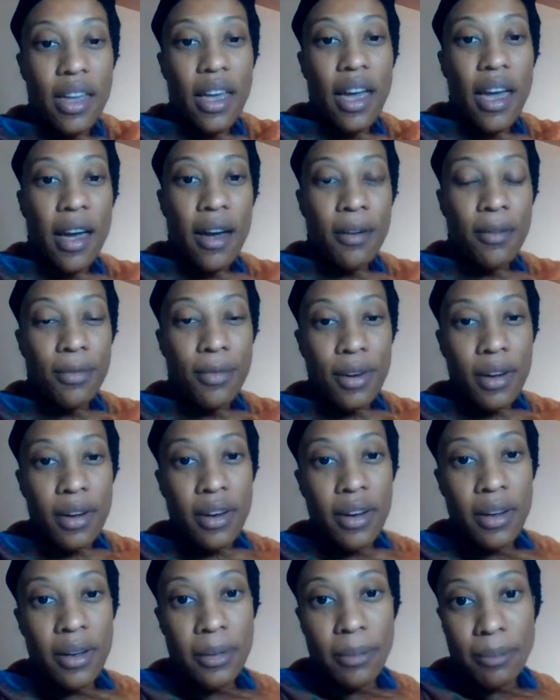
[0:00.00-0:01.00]
to have
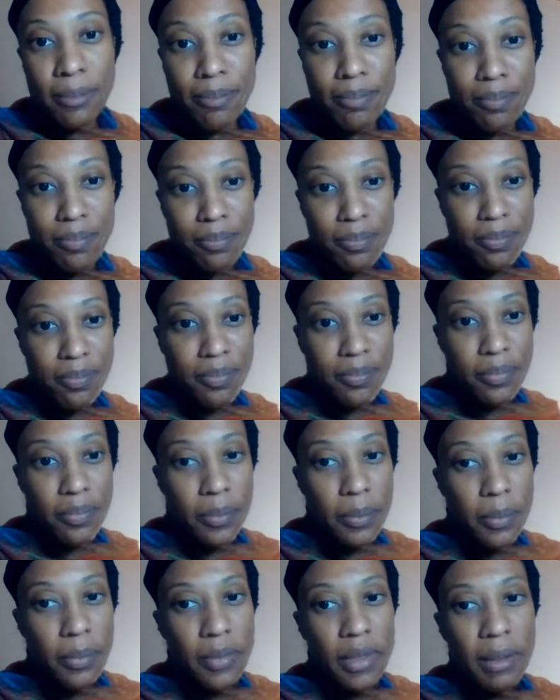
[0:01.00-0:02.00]
my
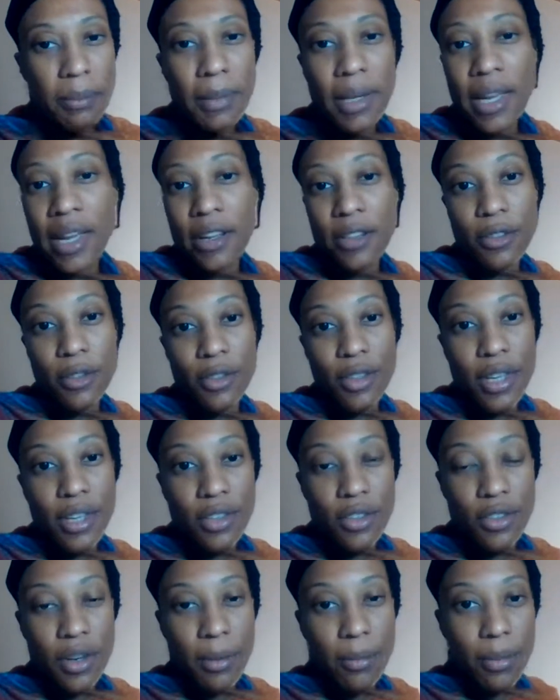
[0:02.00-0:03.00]

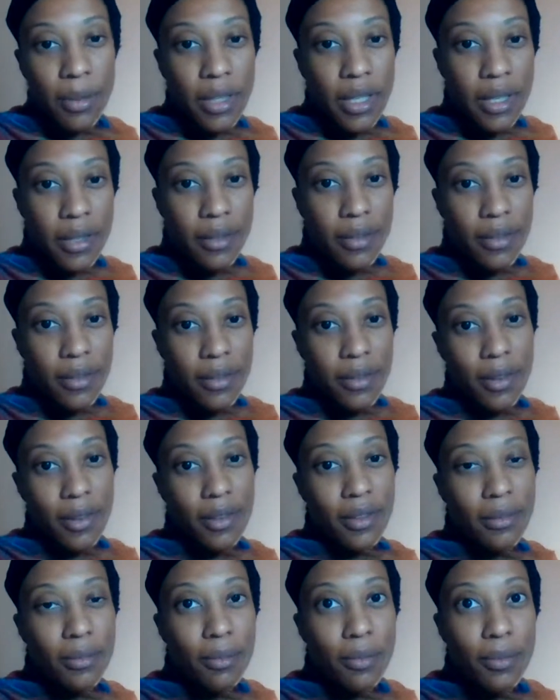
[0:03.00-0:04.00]
exercise trampoline,
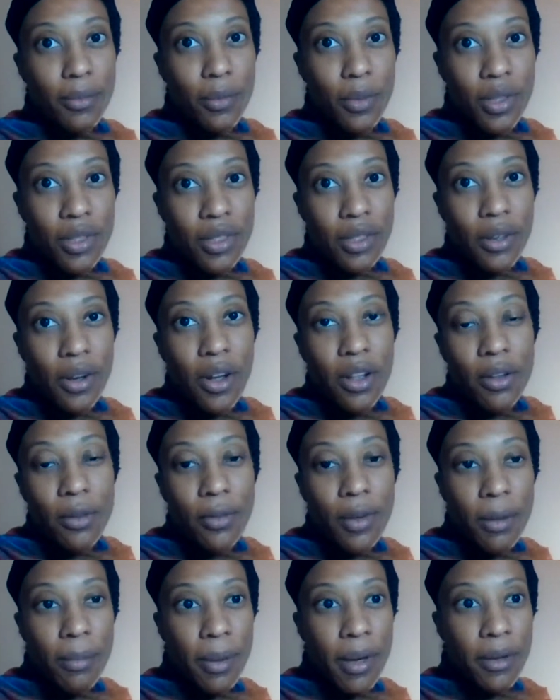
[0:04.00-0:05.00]
or what you call a
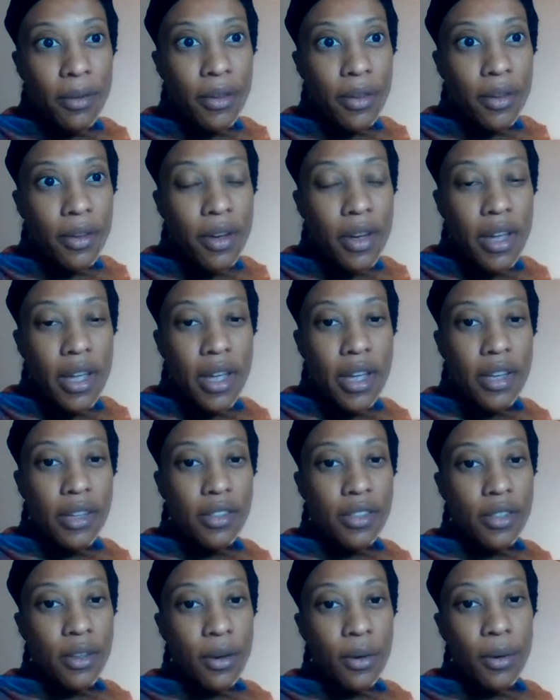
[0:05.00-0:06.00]
rebounder.
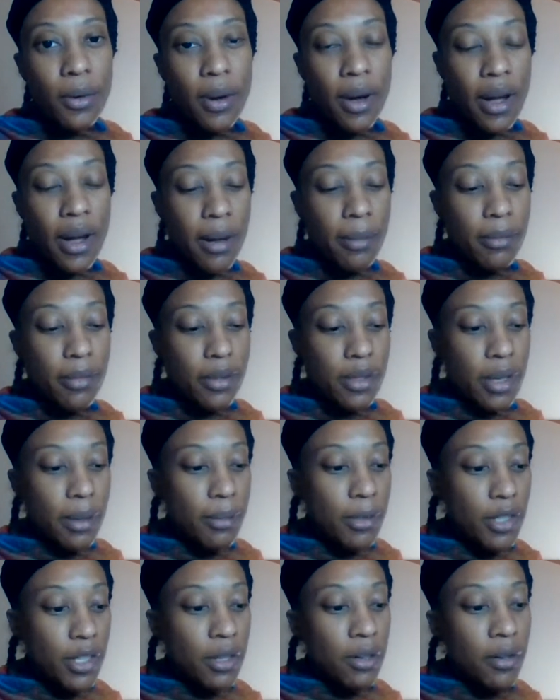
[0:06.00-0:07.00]
So
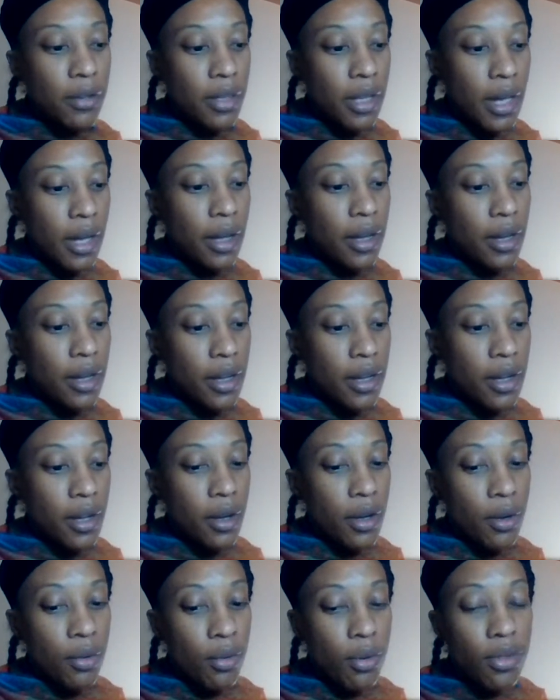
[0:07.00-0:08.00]
I'm sharing that
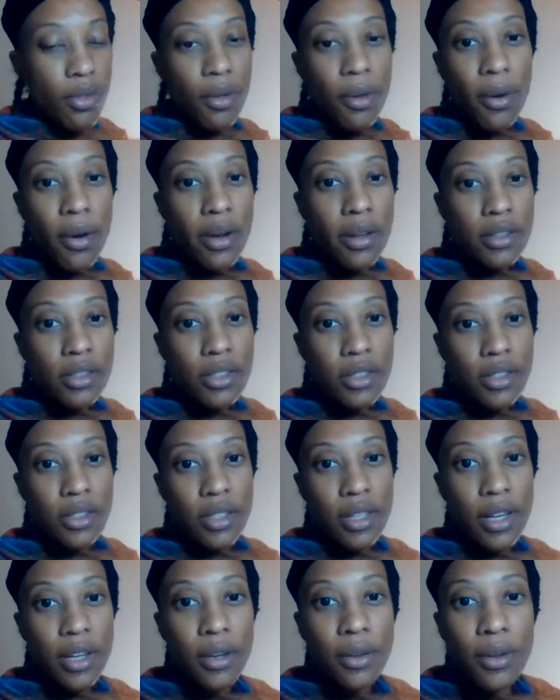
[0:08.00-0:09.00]
with you all just
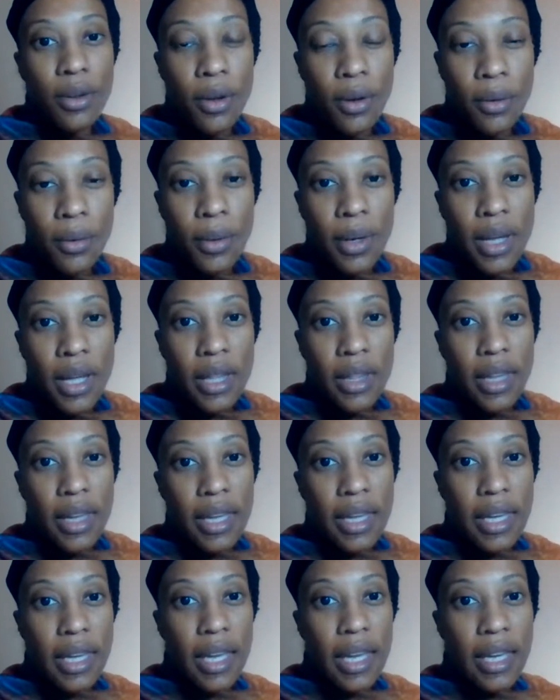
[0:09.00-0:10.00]
to let you know,
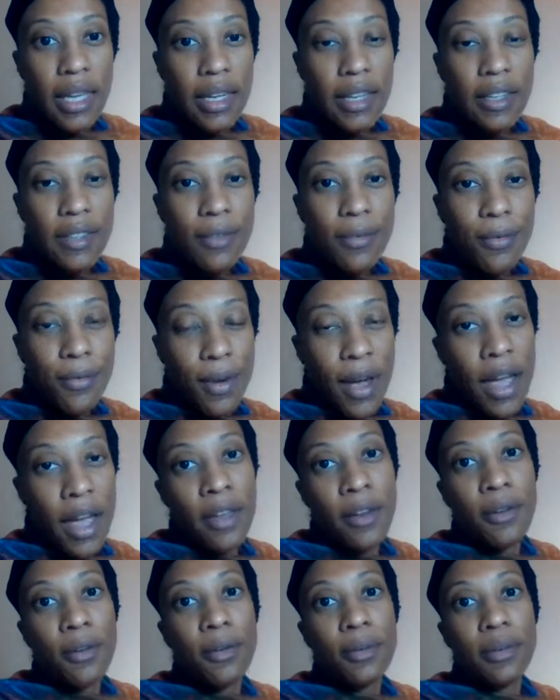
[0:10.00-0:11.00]
like, it is
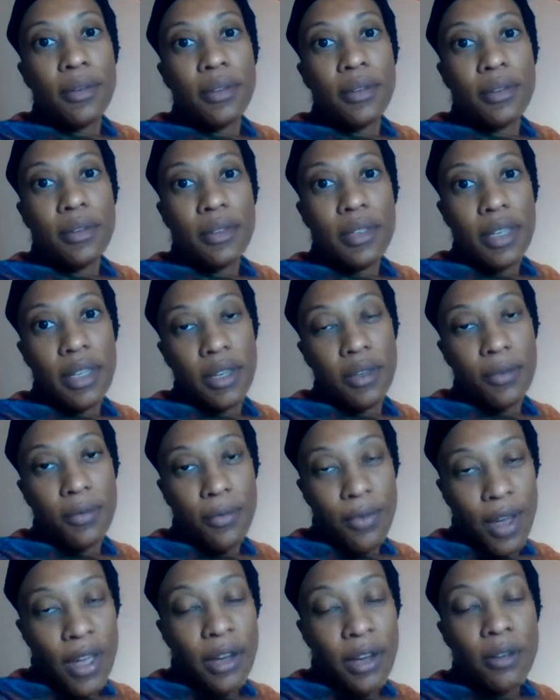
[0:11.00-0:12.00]
vital. It is
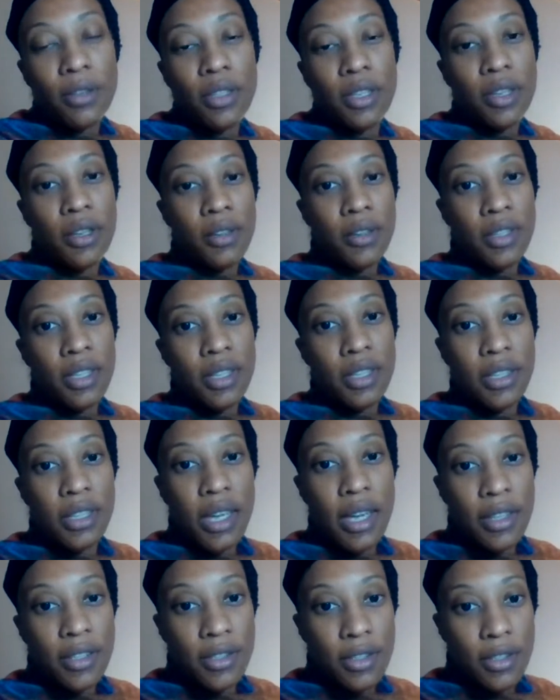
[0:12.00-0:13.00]
vital to your
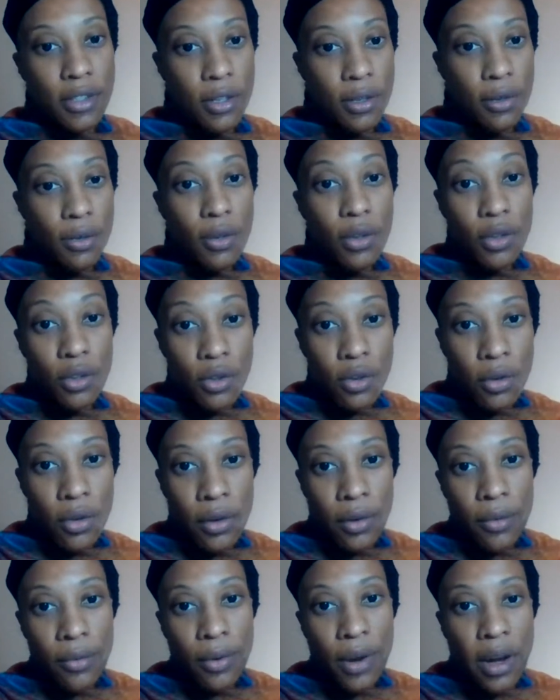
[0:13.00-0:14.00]
success to control
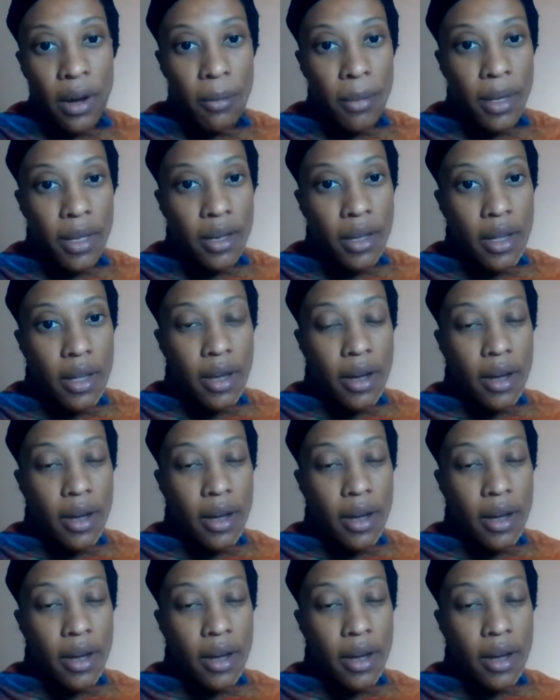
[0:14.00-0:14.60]
your environment.